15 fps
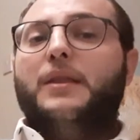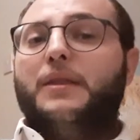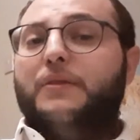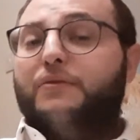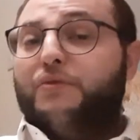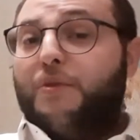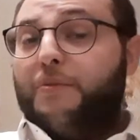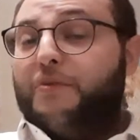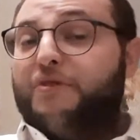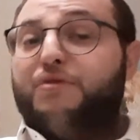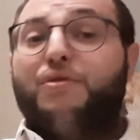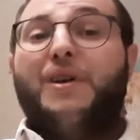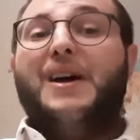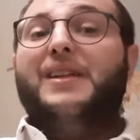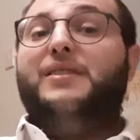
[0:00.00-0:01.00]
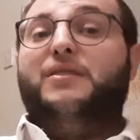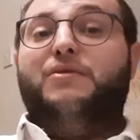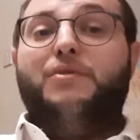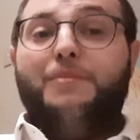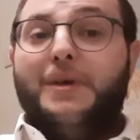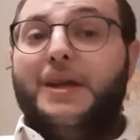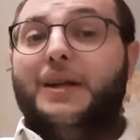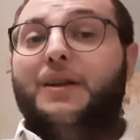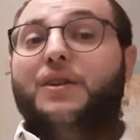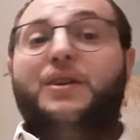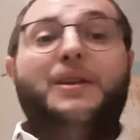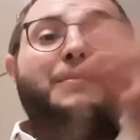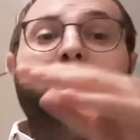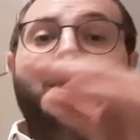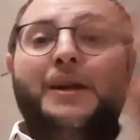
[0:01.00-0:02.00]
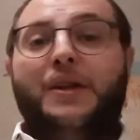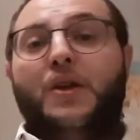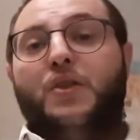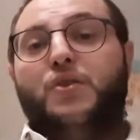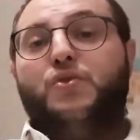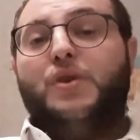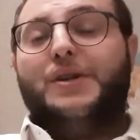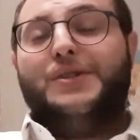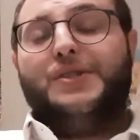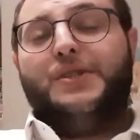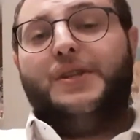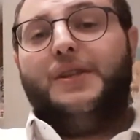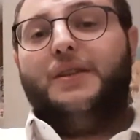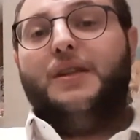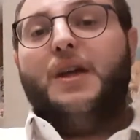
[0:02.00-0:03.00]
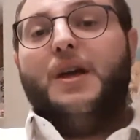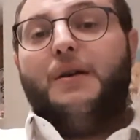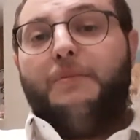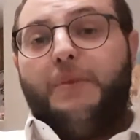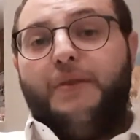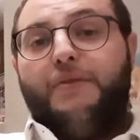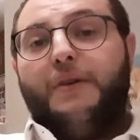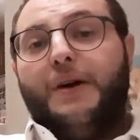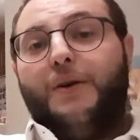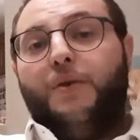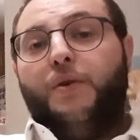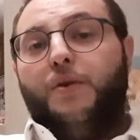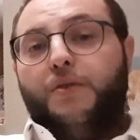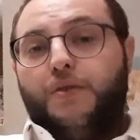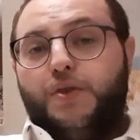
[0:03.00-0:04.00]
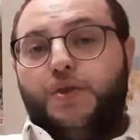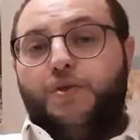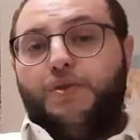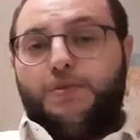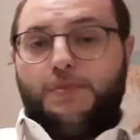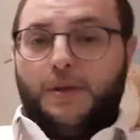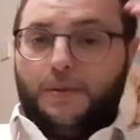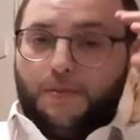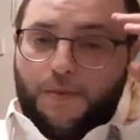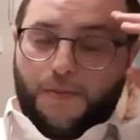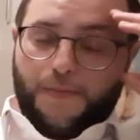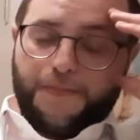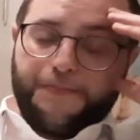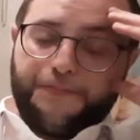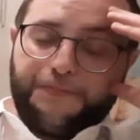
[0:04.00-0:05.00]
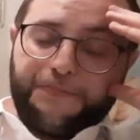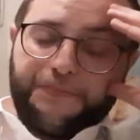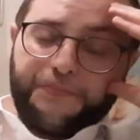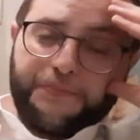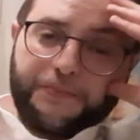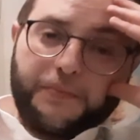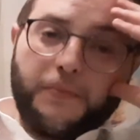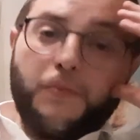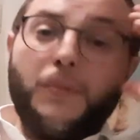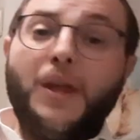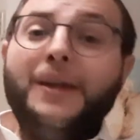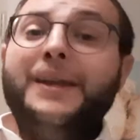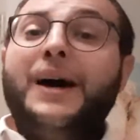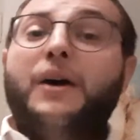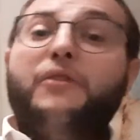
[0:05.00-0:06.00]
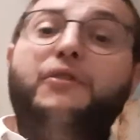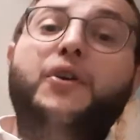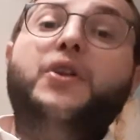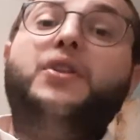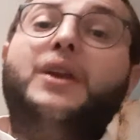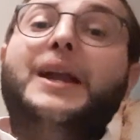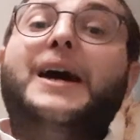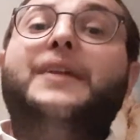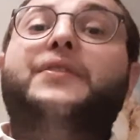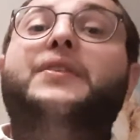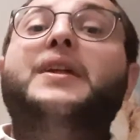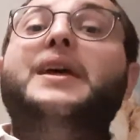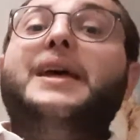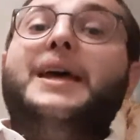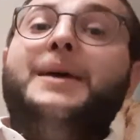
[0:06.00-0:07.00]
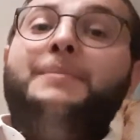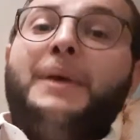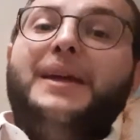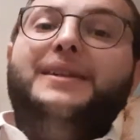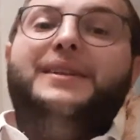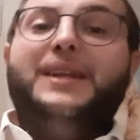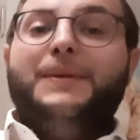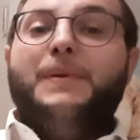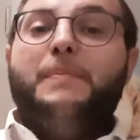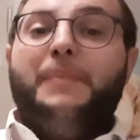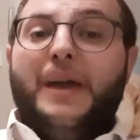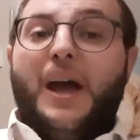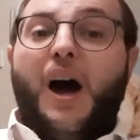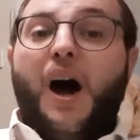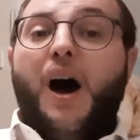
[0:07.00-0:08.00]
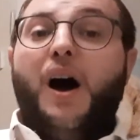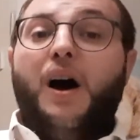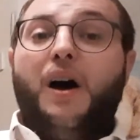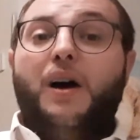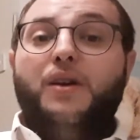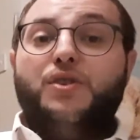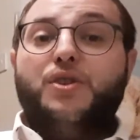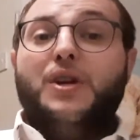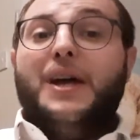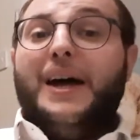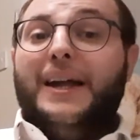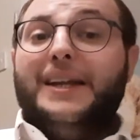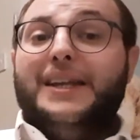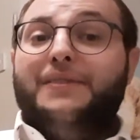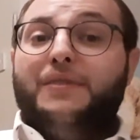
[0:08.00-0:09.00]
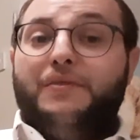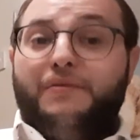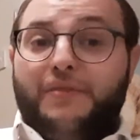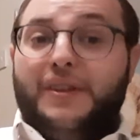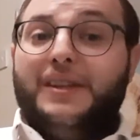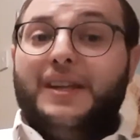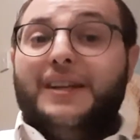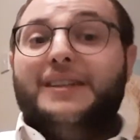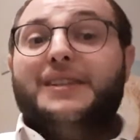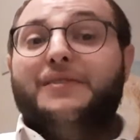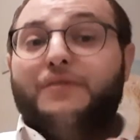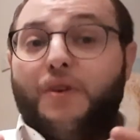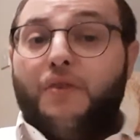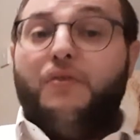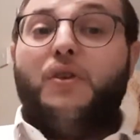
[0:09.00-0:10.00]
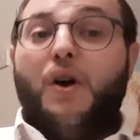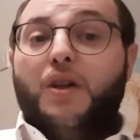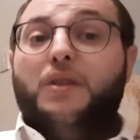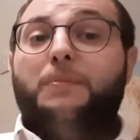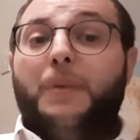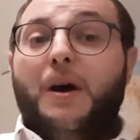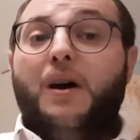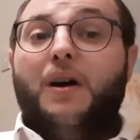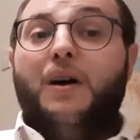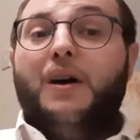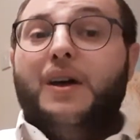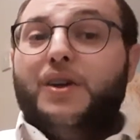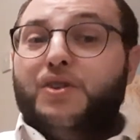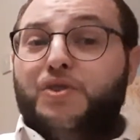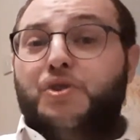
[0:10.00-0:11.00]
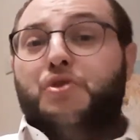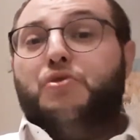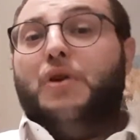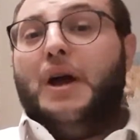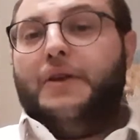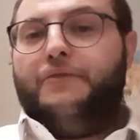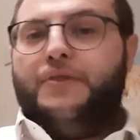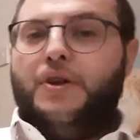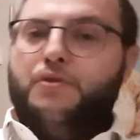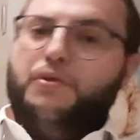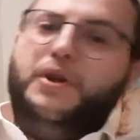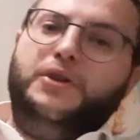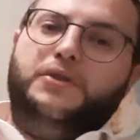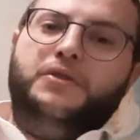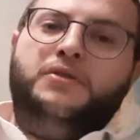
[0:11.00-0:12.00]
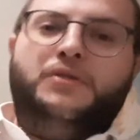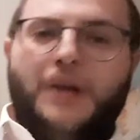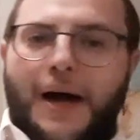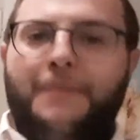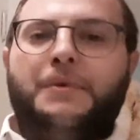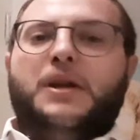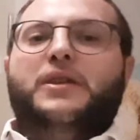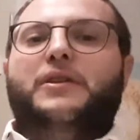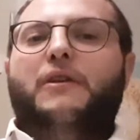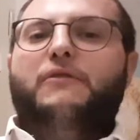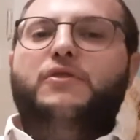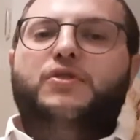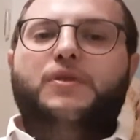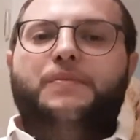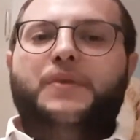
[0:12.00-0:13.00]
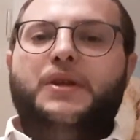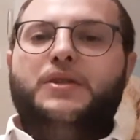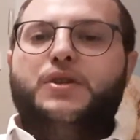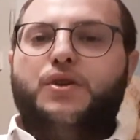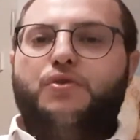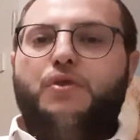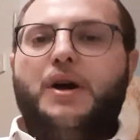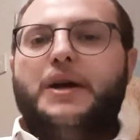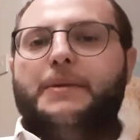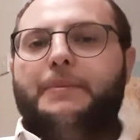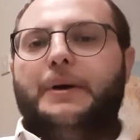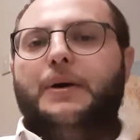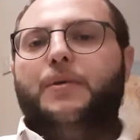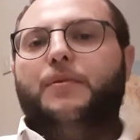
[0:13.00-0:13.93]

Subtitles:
from France, from England, and many other tragedies befell the Jewish people. Now, at first glance, it may seem a bit harsh and even vindictive of God's part. You cried for no reason, so I'm going to give you something to cry about.